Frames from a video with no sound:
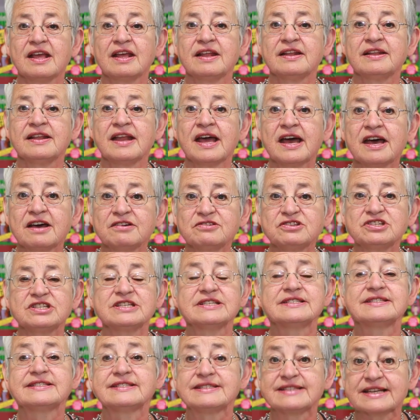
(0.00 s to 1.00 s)
Now
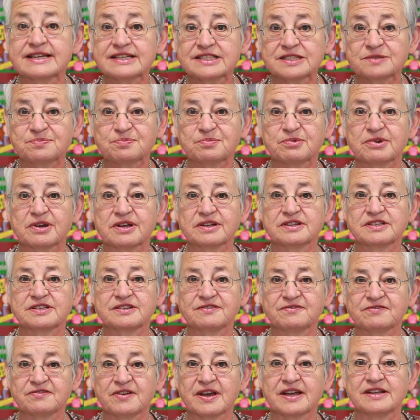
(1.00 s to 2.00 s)
she's desperate to
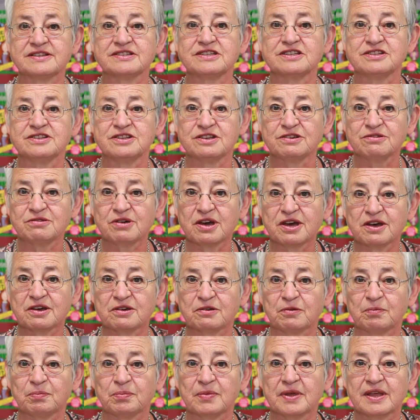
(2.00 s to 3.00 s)
find a new
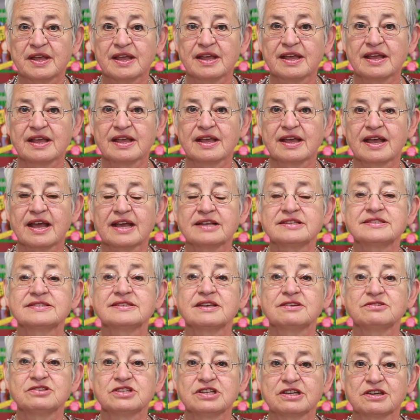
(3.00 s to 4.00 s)
home, and
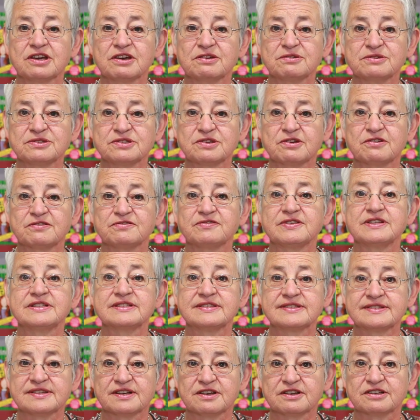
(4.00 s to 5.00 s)
so she goes off in
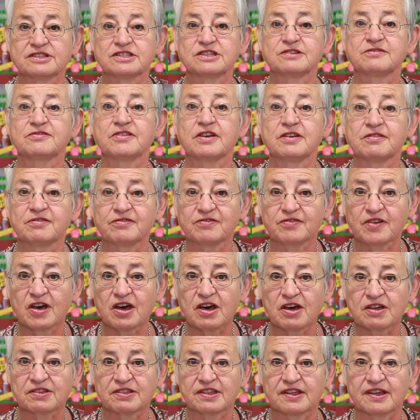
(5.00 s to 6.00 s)
search of her
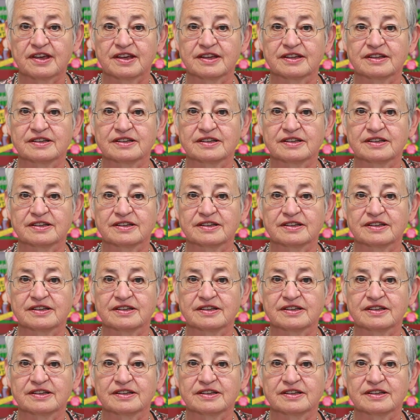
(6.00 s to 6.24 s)
father.